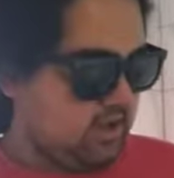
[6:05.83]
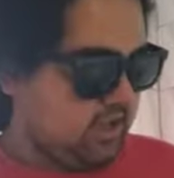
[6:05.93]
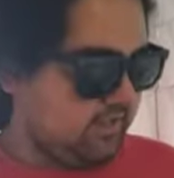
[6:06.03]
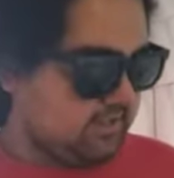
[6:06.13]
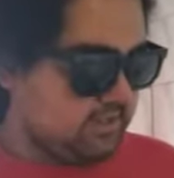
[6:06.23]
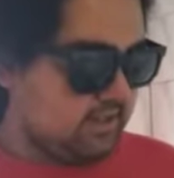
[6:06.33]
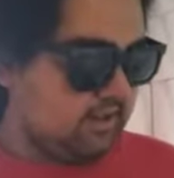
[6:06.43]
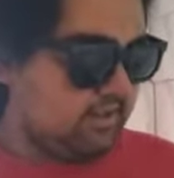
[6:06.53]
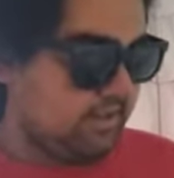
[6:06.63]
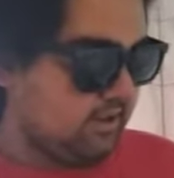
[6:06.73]
And that's
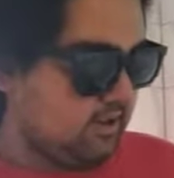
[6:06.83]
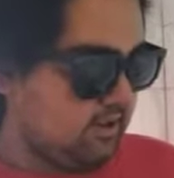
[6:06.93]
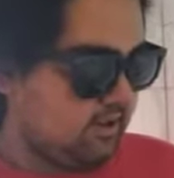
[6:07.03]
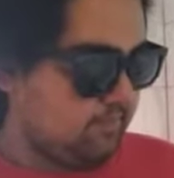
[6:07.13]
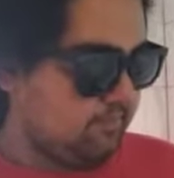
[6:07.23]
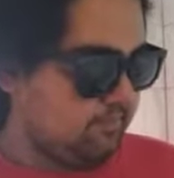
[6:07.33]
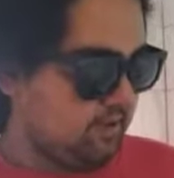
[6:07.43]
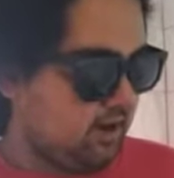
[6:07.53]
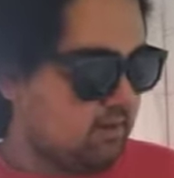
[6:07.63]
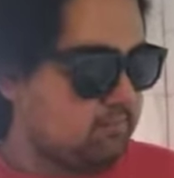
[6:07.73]
another thing.
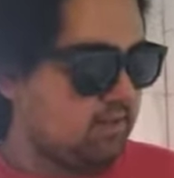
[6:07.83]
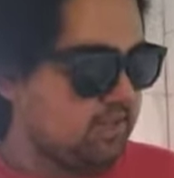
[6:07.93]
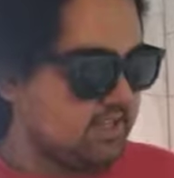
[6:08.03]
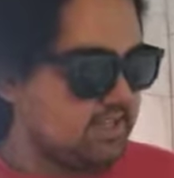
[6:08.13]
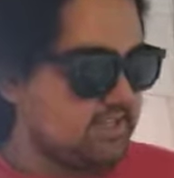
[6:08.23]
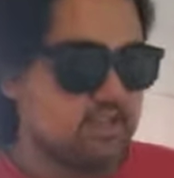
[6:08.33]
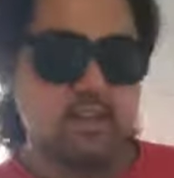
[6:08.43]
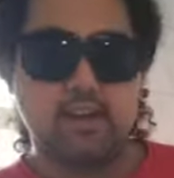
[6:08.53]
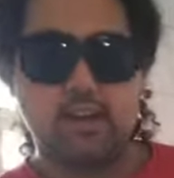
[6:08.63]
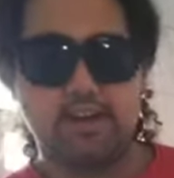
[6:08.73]
Are
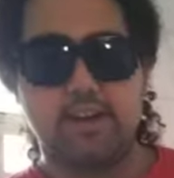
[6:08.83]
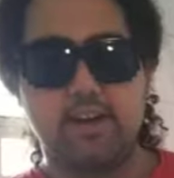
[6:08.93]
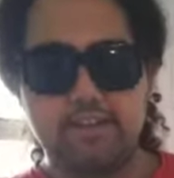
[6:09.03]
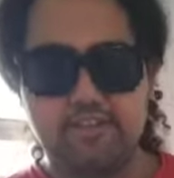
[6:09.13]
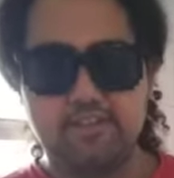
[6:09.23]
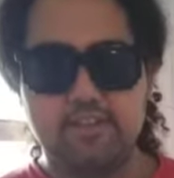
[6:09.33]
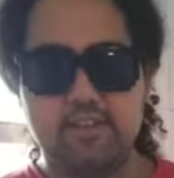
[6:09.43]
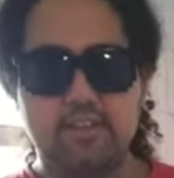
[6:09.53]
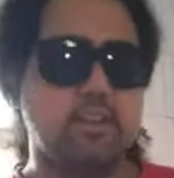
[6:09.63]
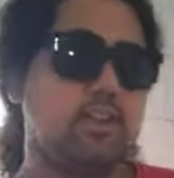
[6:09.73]
police enough?
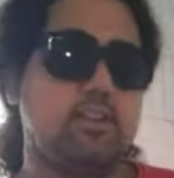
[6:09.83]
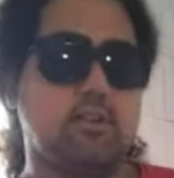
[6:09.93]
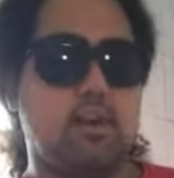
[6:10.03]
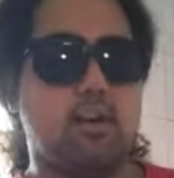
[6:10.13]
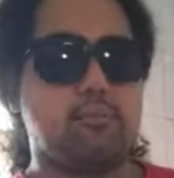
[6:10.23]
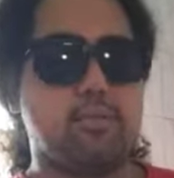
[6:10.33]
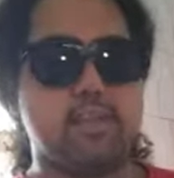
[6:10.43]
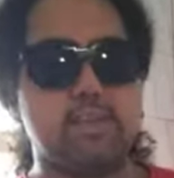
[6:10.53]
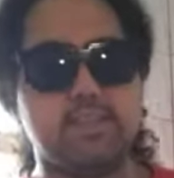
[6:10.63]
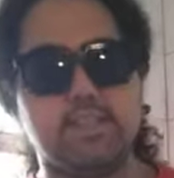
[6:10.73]
You call
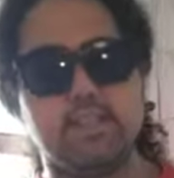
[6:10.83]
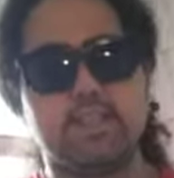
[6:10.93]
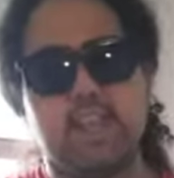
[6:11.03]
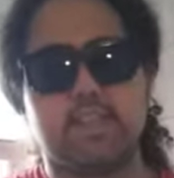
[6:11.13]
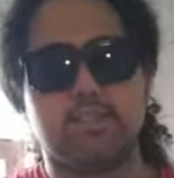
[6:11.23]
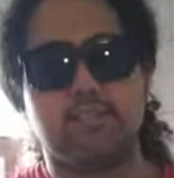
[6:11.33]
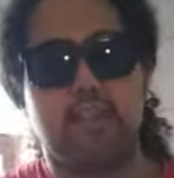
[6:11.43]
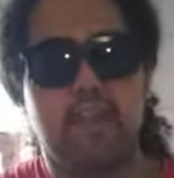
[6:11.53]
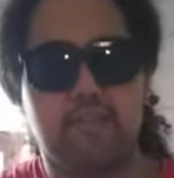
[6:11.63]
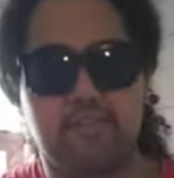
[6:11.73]
police, it takes them a
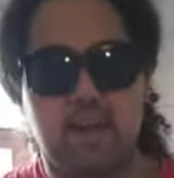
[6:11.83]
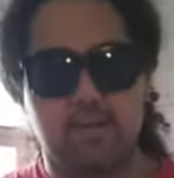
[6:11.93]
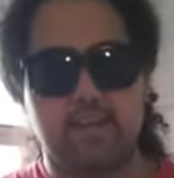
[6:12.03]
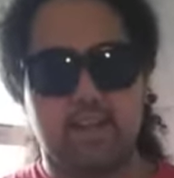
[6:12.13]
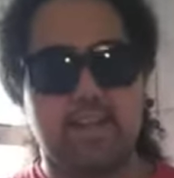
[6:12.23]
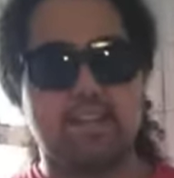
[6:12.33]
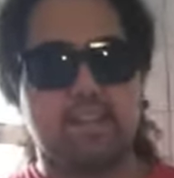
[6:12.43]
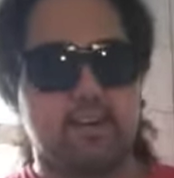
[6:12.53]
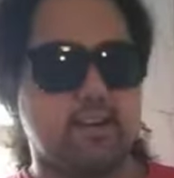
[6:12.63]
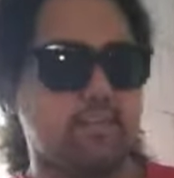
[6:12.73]
half hour to get
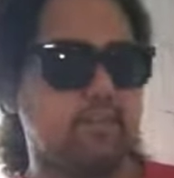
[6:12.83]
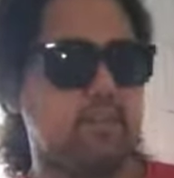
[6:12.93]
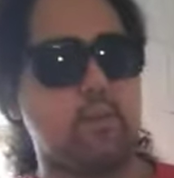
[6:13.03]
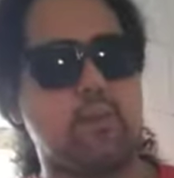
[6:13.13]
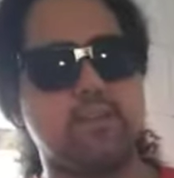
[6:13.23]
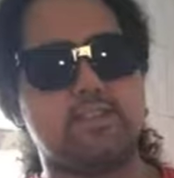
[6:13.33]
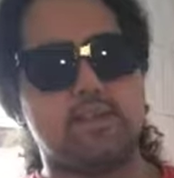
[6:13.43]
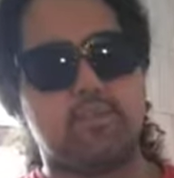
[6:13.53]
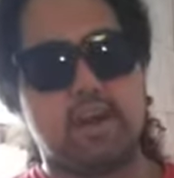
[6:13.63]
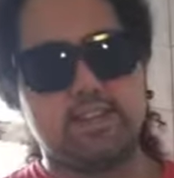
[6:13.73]
there, and they wait till
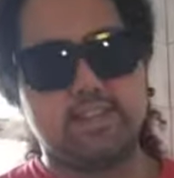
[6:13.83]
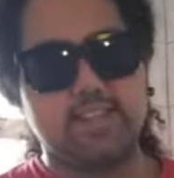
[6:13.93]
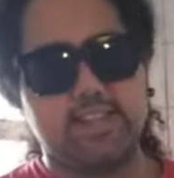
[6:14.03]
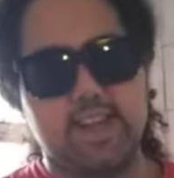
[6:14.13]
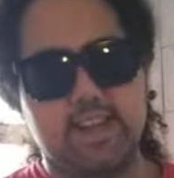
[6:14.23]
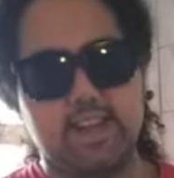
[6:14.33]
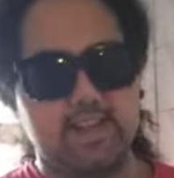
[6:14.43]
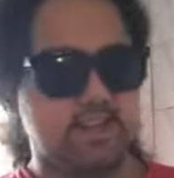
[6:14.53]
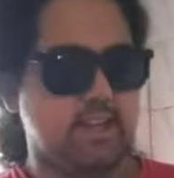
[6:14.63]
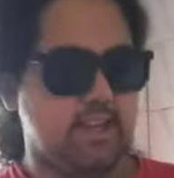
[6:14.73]
you're practically dead.
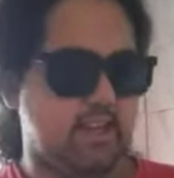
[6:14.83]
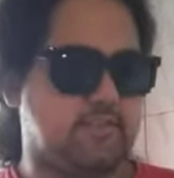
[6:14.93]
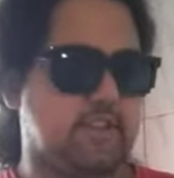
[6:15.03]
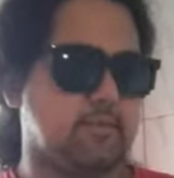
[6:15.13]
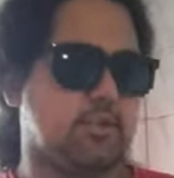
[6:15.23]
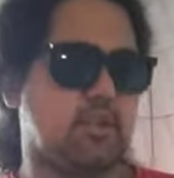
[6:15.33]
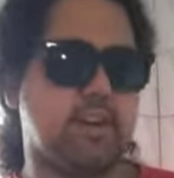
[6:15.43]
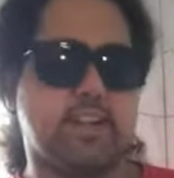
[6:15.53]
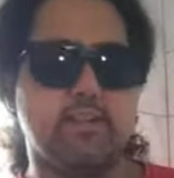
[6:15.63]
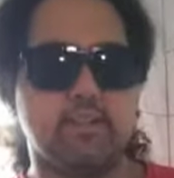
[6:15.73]
If someone's
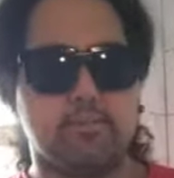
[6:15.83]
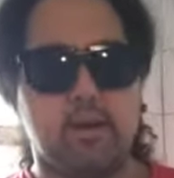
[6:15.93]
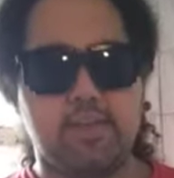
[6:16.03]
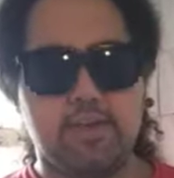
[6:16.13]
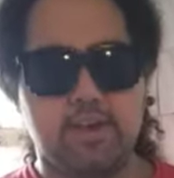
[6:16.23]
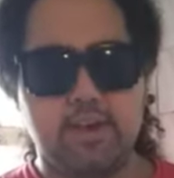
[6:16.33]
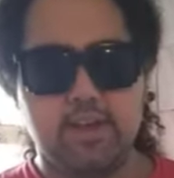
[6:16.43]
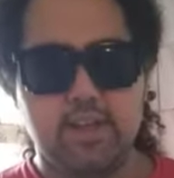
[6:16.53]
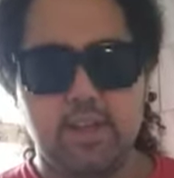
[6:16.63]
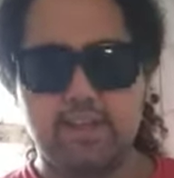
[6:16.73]
trying to kill your mother,
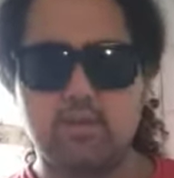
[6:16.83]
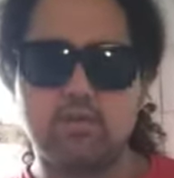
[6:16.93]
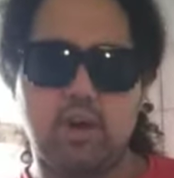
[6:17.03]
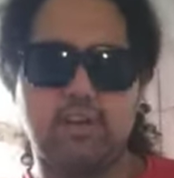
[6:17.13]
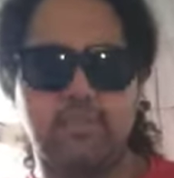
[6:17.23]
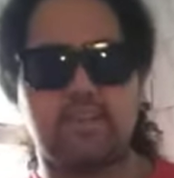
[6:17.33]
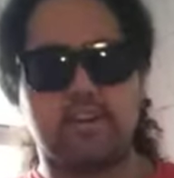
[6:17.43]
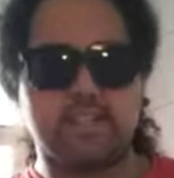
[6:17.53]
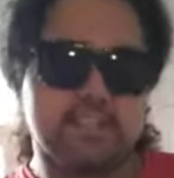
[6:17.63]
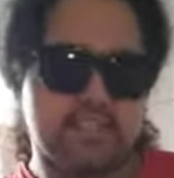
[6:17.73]
and you drive a
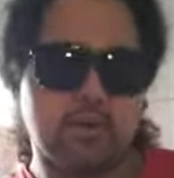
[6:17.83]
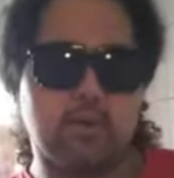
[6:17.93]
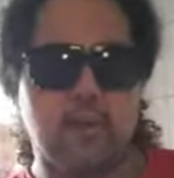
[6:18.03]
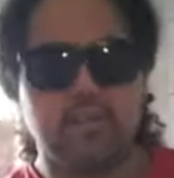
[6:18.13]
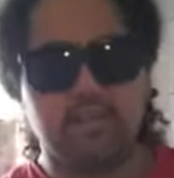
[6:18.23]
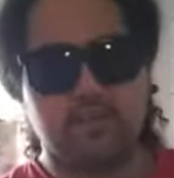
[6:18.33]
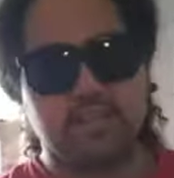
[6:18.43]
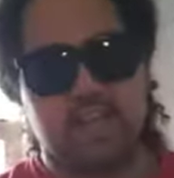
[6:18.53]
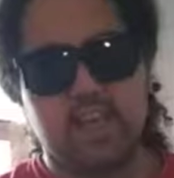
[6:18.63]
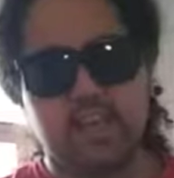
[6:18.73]
fucking steel rod through
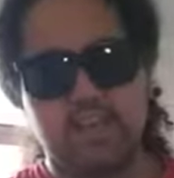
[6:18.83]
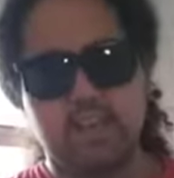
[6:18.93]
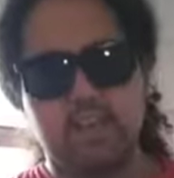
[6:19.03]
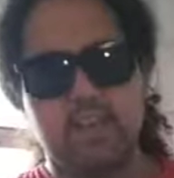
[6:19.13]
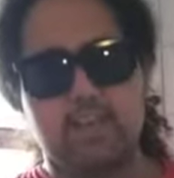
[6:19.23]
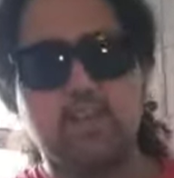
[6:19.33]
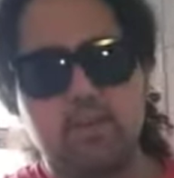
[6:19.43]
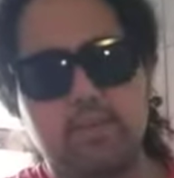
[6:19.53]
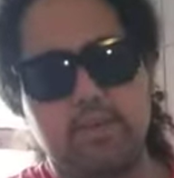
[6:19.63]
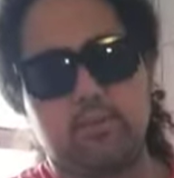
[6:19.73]
his head,
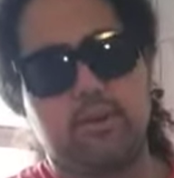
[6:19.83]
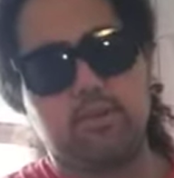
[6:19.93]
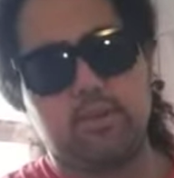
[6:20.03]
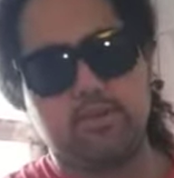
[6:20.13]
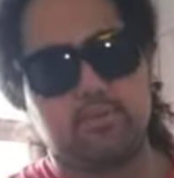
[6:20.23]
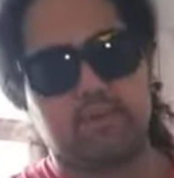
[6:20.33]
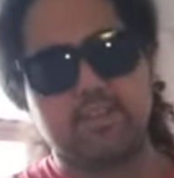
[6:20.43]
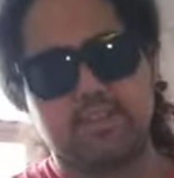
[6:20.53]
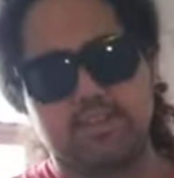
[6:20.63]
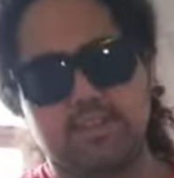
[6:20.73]
you'll be the one who goes to
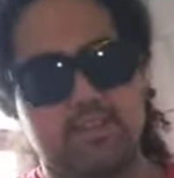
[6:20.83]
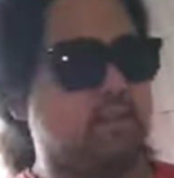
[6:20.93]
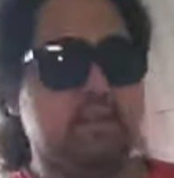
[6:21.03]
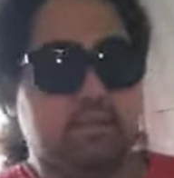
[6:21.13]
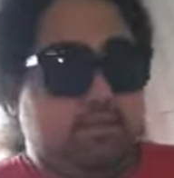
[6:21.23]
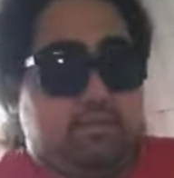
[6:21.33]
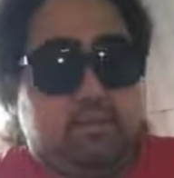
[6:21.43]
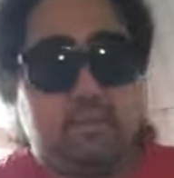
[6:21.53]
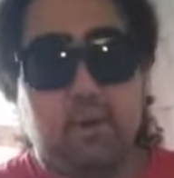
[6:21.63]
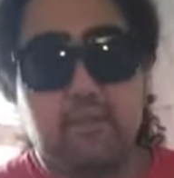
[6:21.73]
prison.
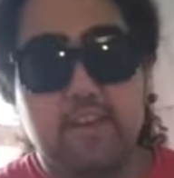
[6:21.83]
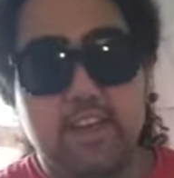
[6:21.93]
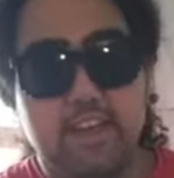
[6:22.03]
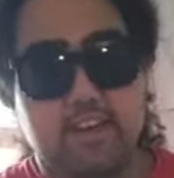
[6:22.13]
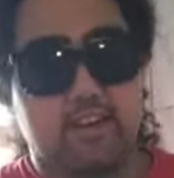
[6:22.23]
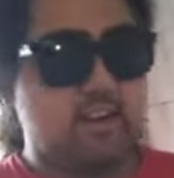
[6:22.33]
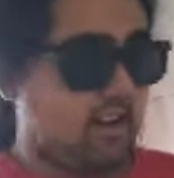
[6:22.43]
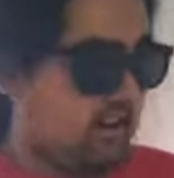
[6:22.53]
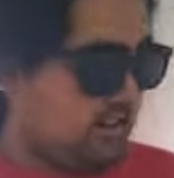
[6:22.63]
Go figure.